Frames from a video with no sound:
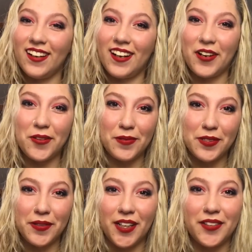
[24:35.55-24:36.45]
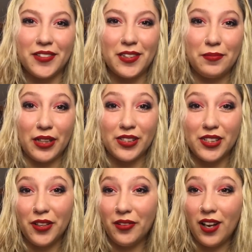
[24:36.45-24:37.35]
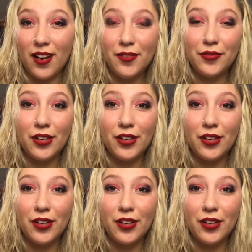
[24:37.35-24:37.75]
and I hope you spend it with the person you love,